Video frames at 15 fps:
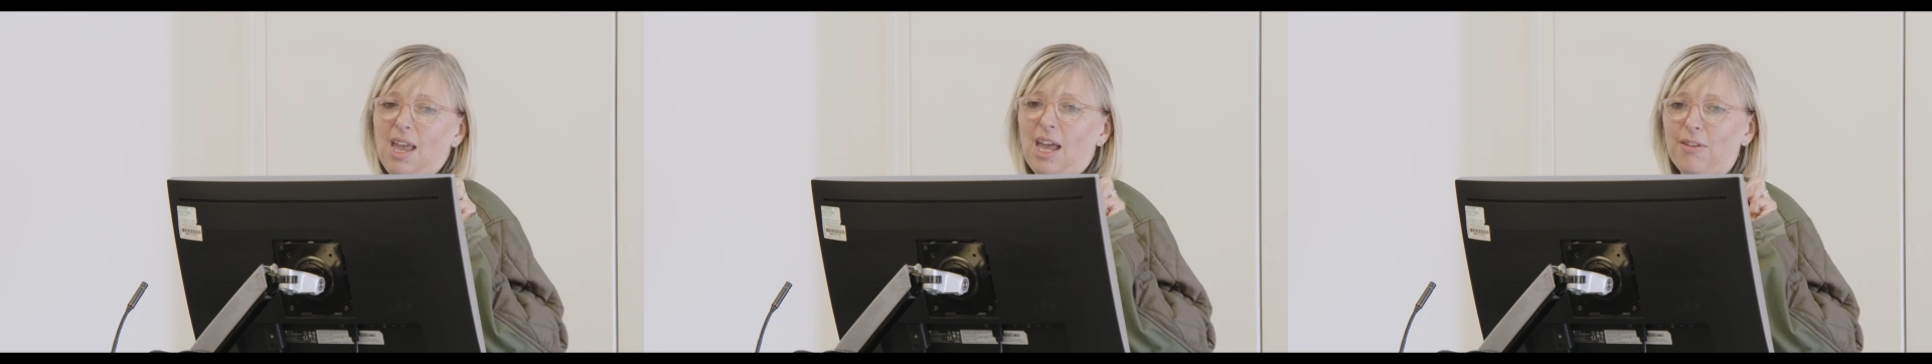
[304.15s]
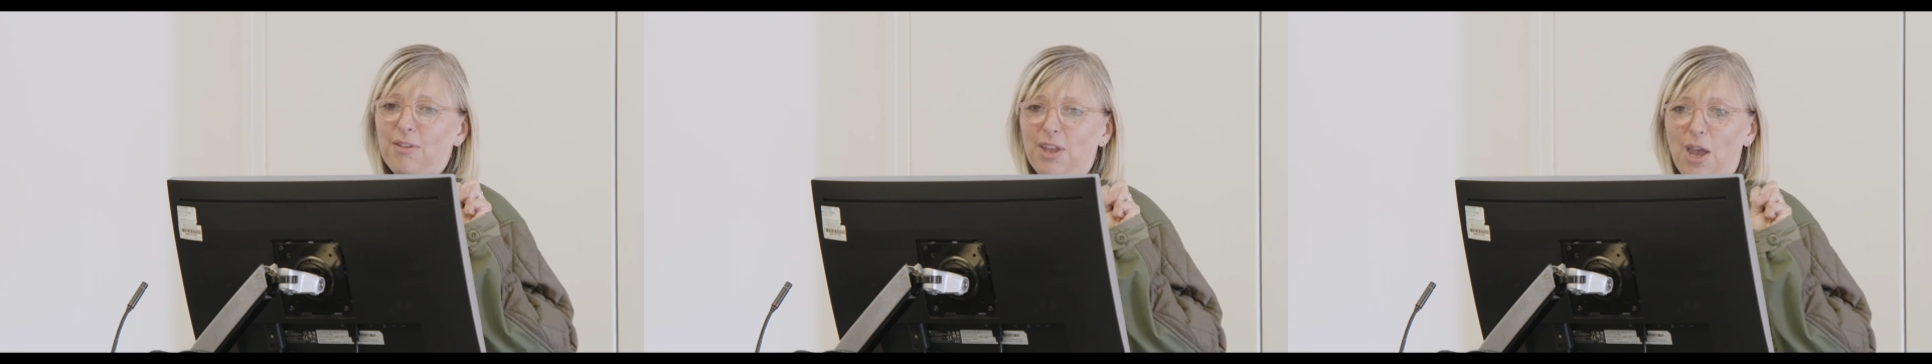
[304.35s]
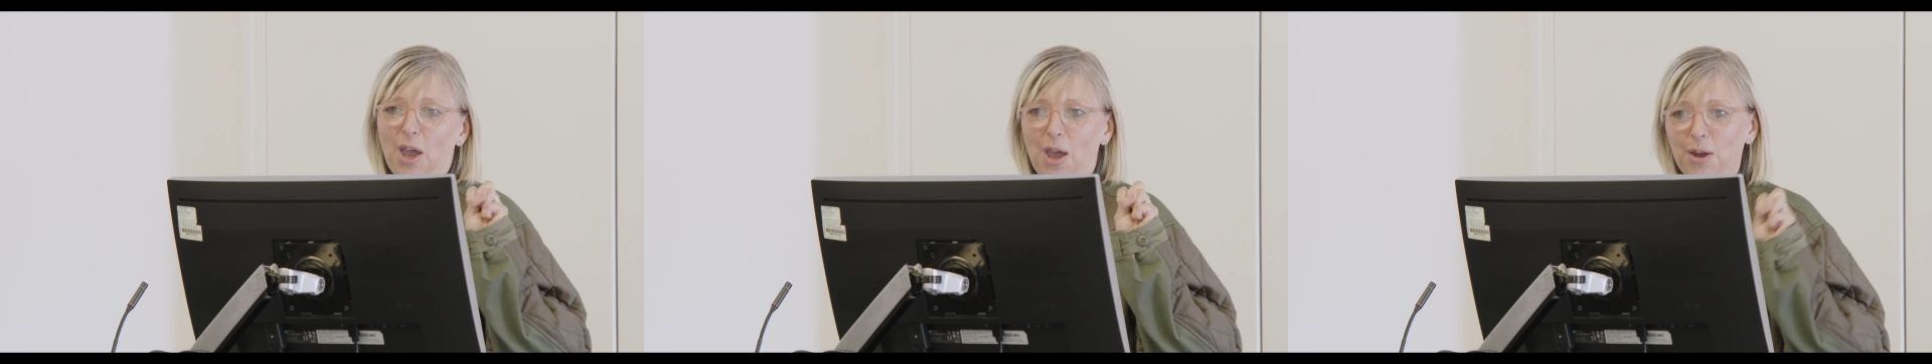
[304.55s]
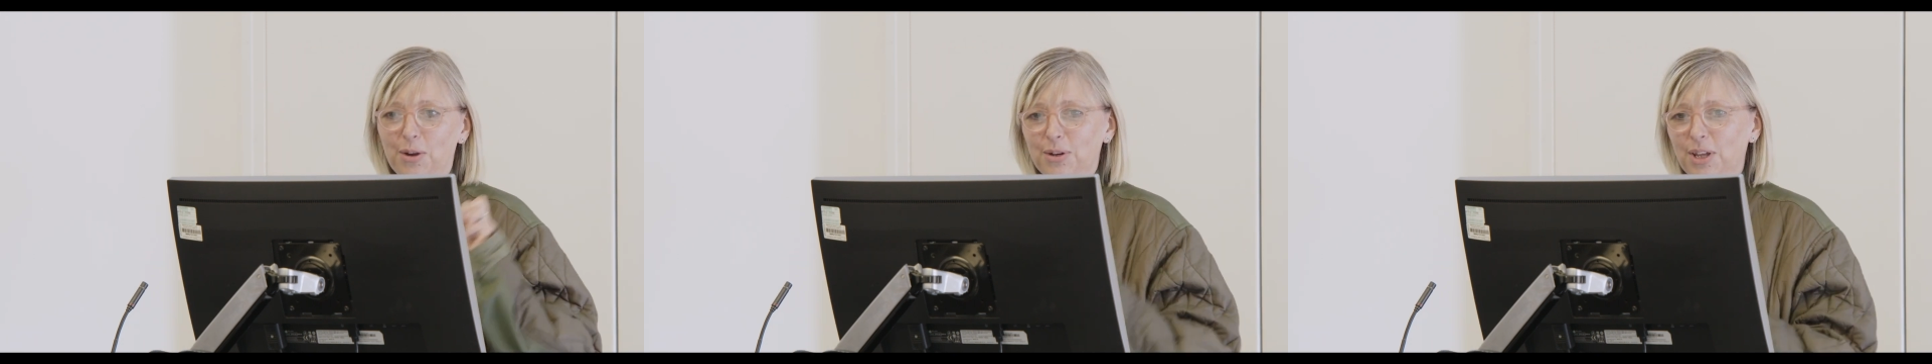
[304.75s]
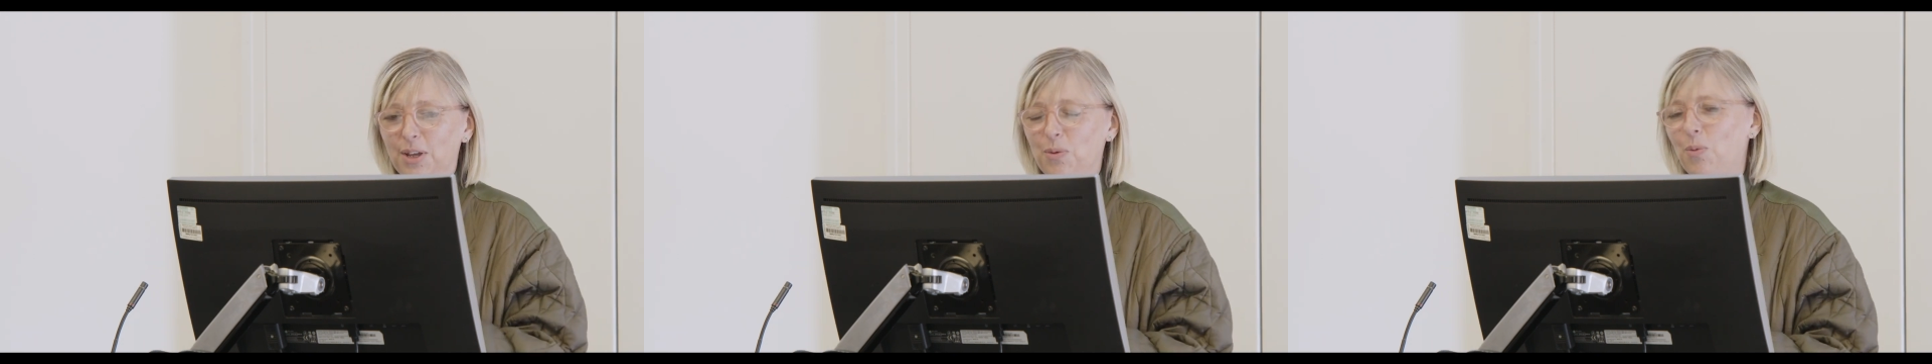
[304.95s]
and the
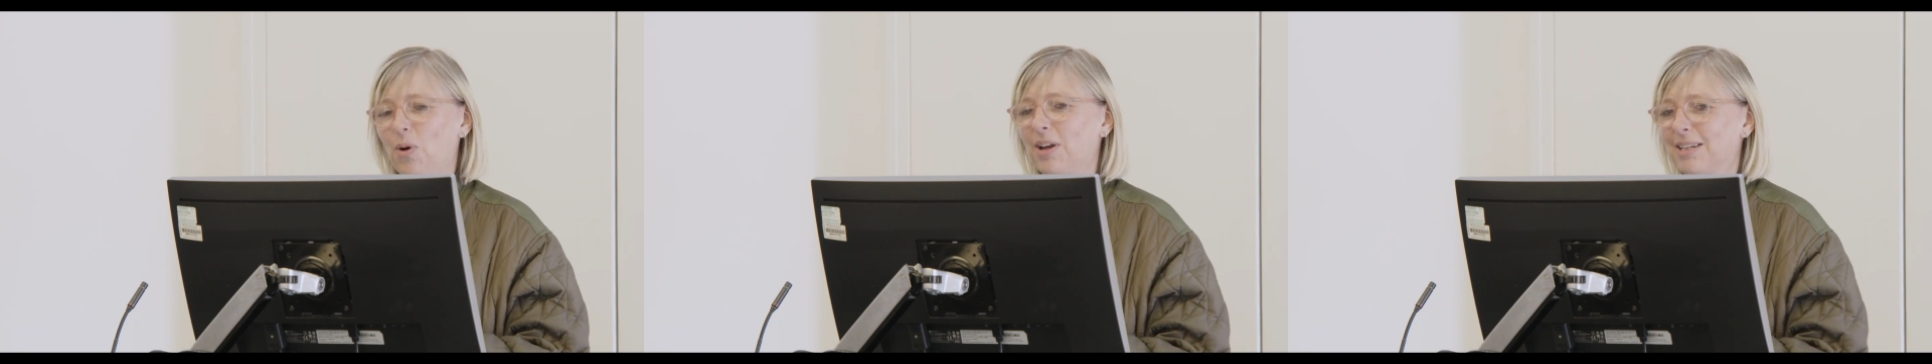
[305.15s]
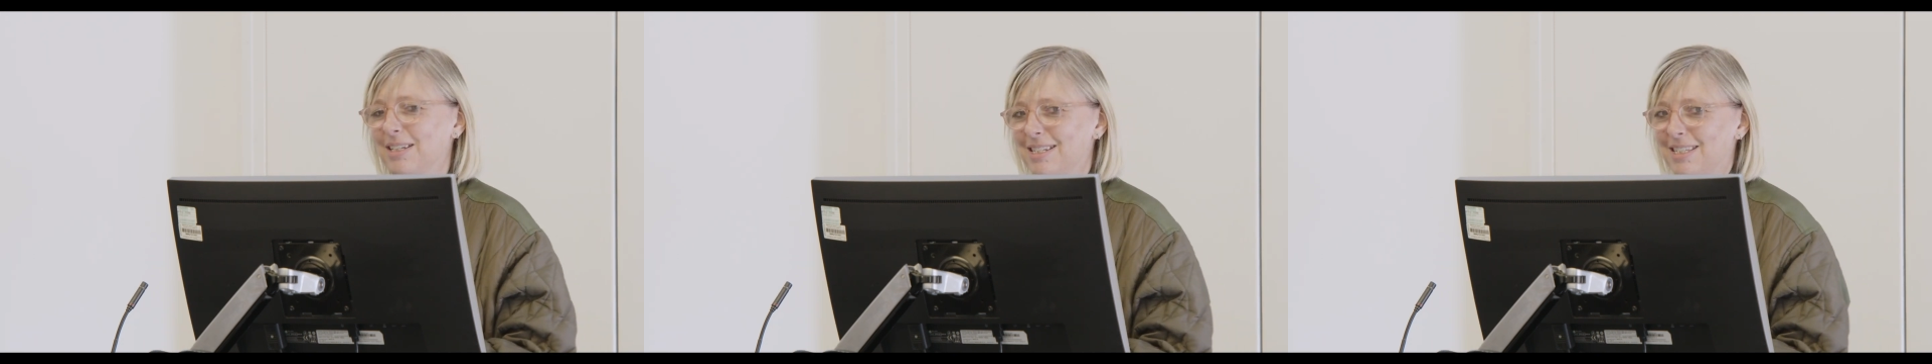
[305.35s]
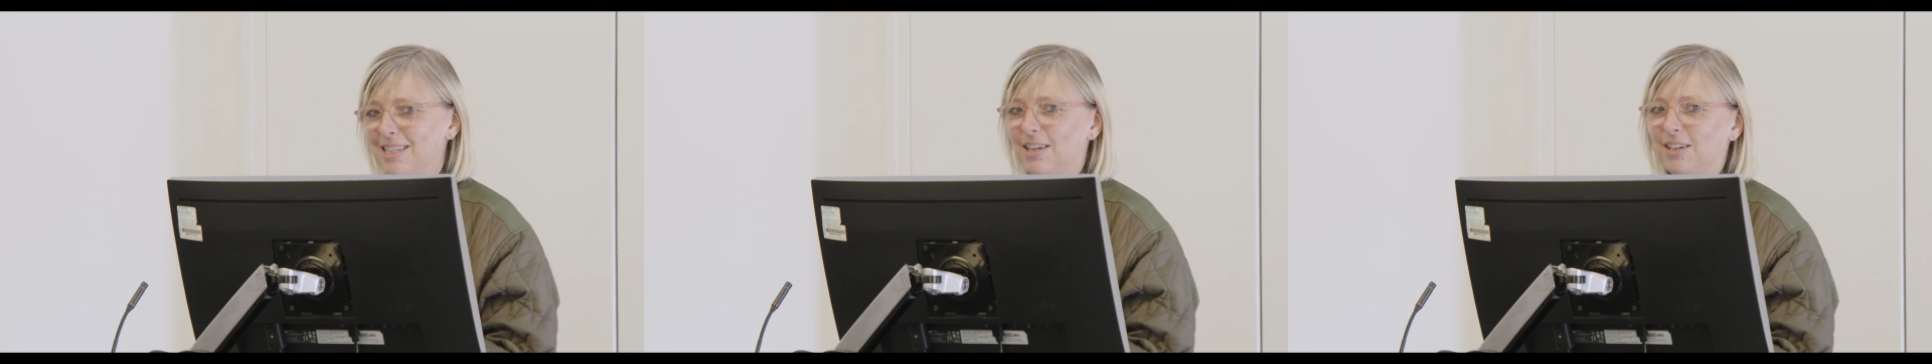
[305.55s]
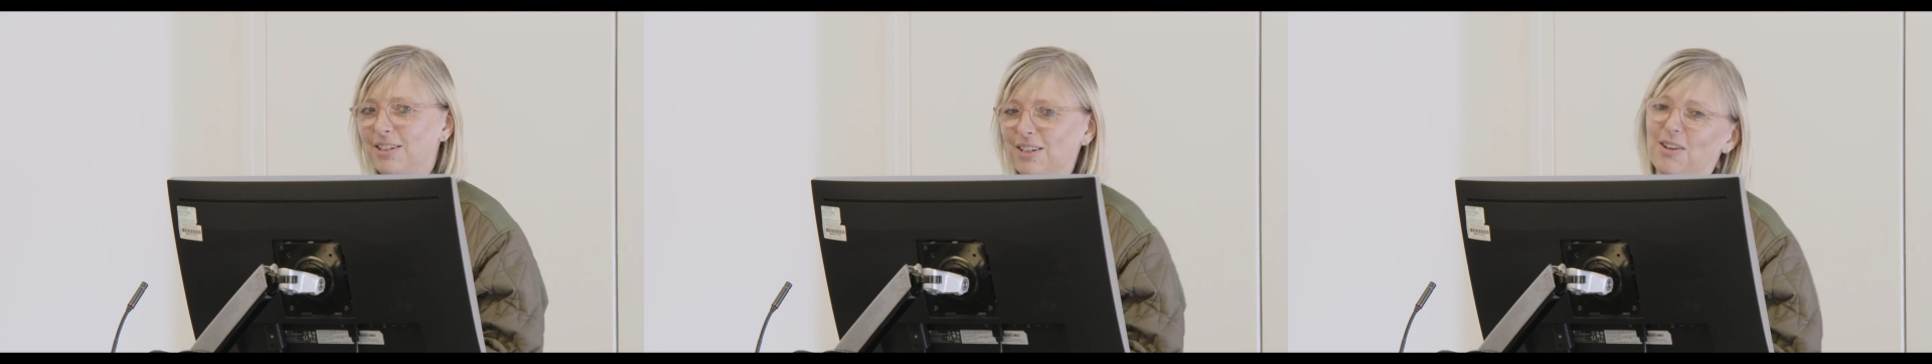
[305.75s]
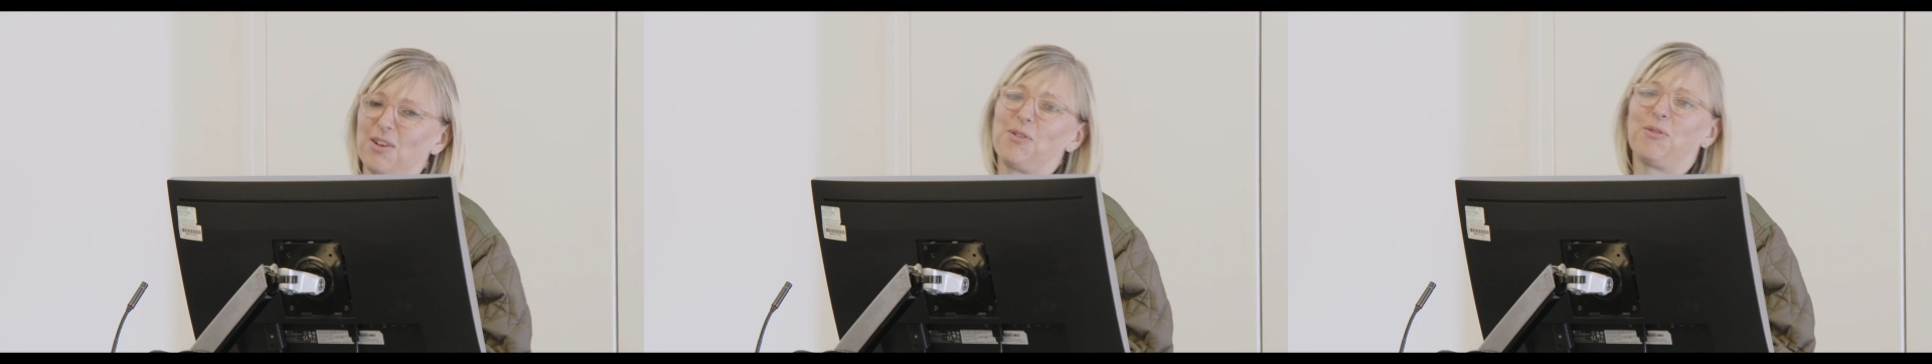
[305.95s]
only ones that